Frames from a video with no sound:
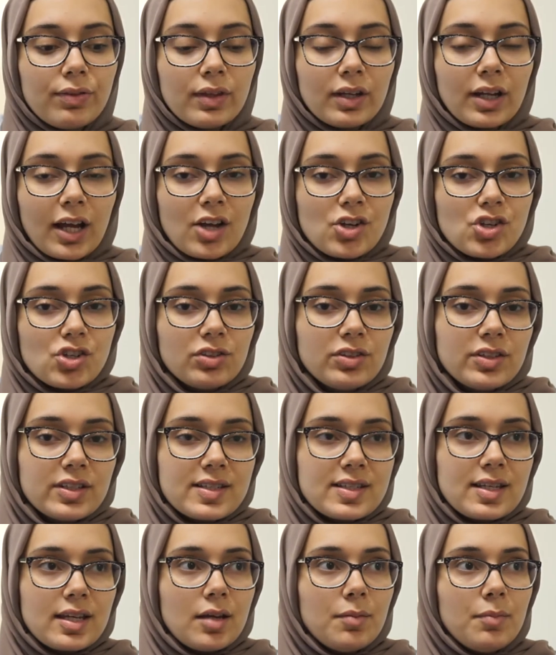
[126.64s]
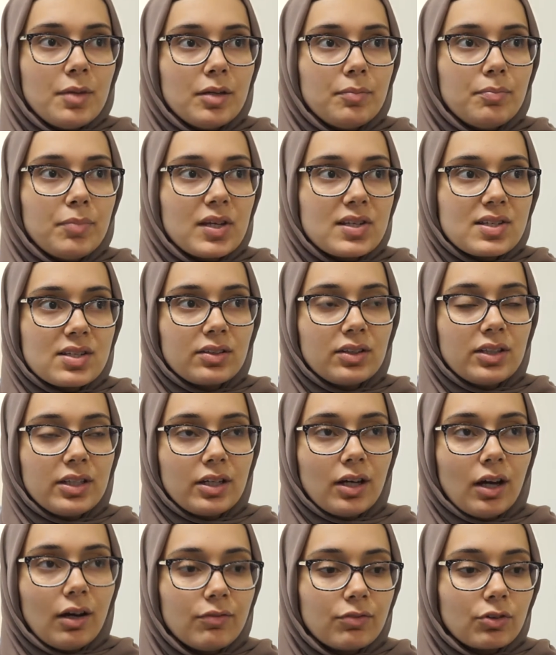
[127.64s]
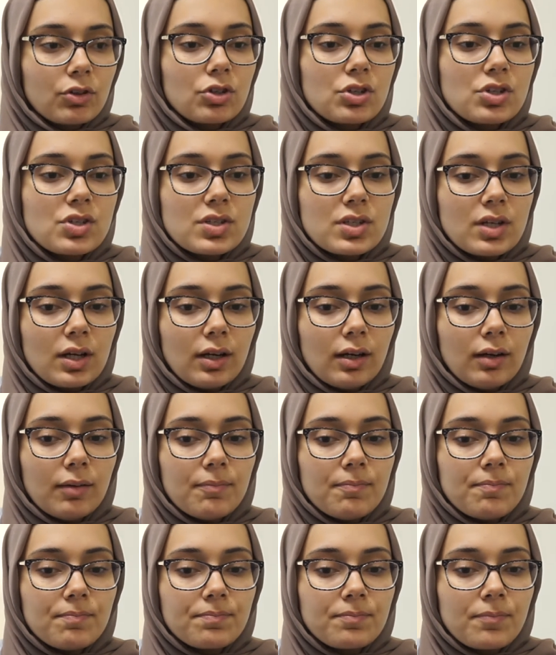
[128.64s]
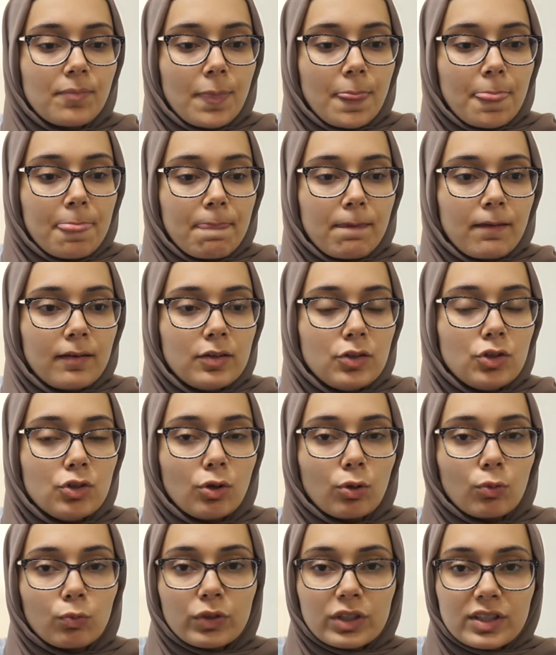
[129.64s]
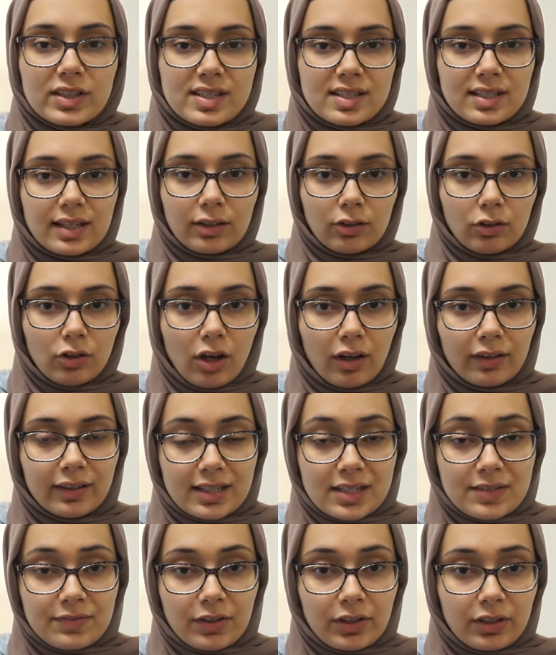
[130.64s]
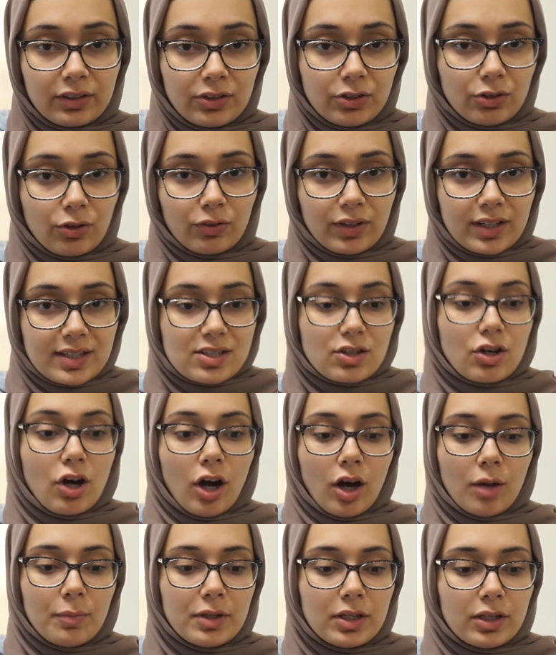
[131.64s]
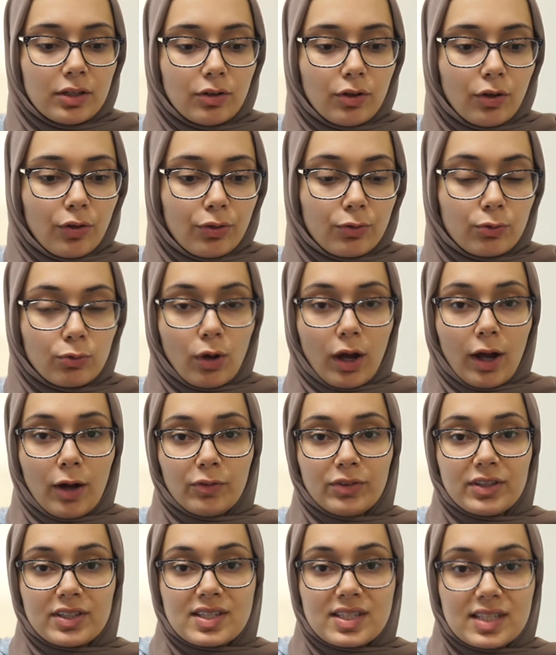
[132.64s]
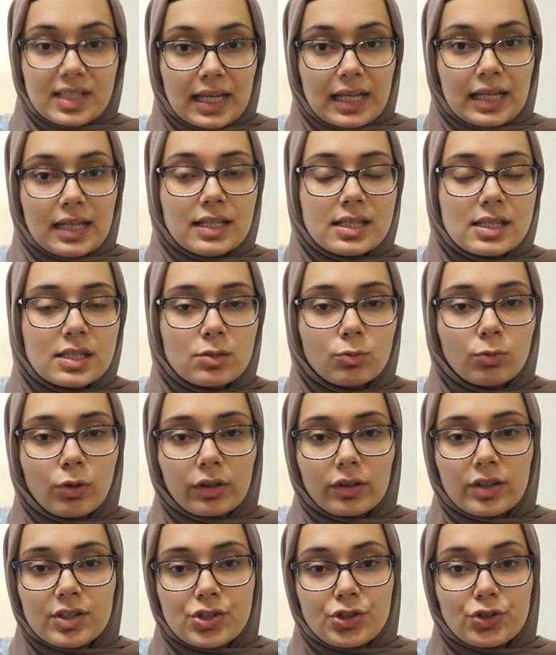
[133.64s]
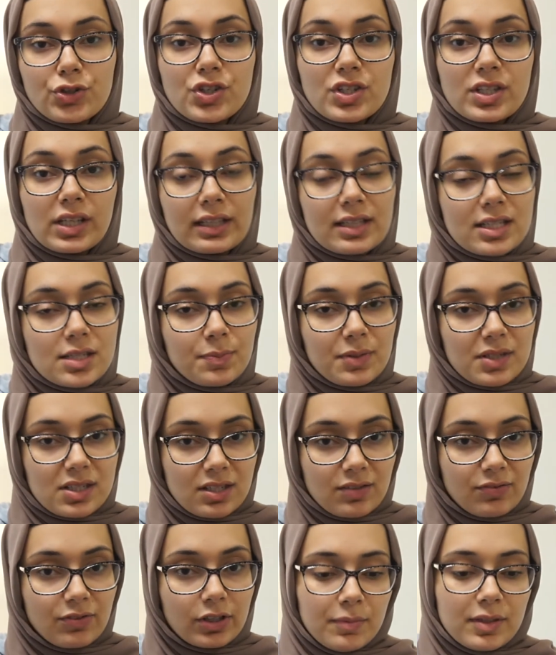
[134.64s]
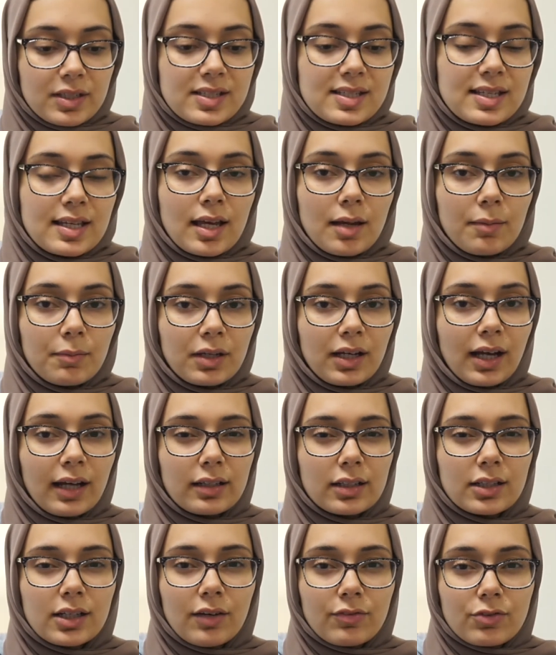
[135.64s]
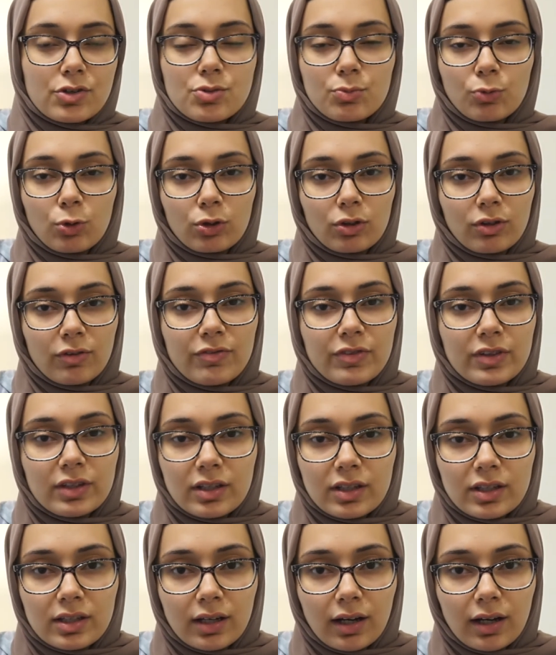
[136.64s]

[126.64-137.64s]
national exam, it basically covers real estate law that's that's common throughout the states, whereas your state specific exam kind of covers more of the